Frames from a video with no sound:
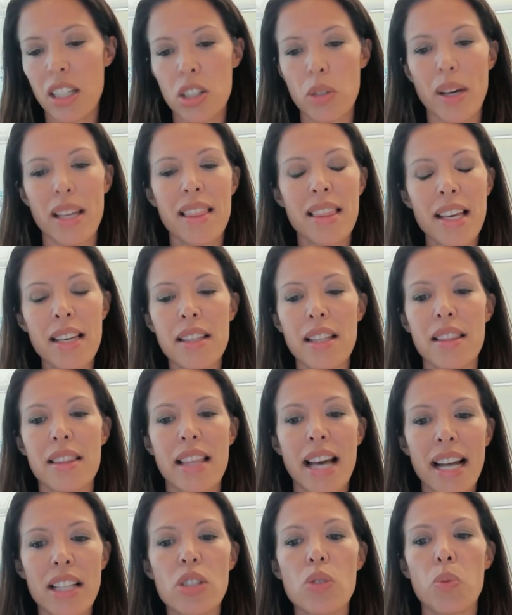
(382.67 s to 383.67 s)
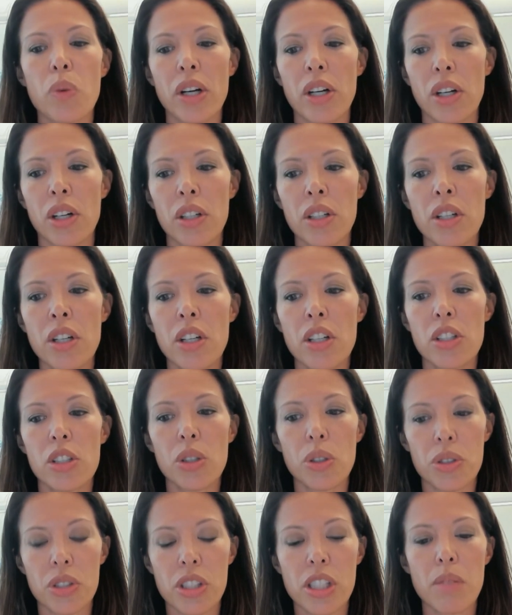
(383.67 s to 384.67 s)
So I think that that's where
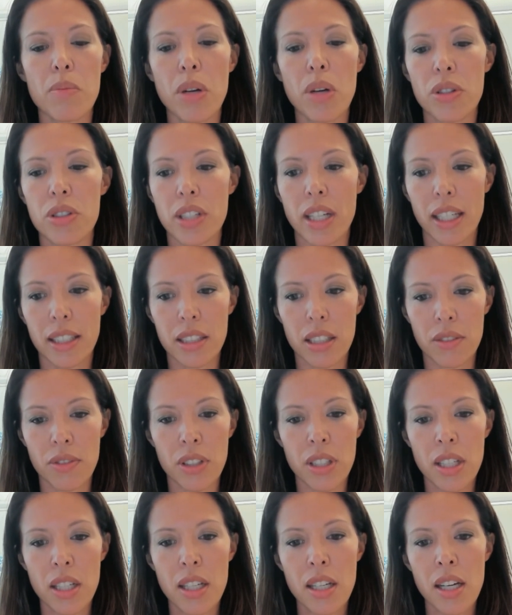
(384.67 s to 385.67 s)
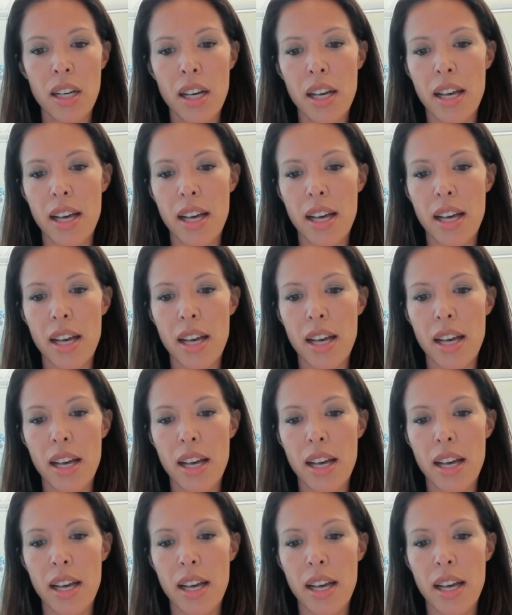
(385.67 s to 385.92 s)
you'll see most activity.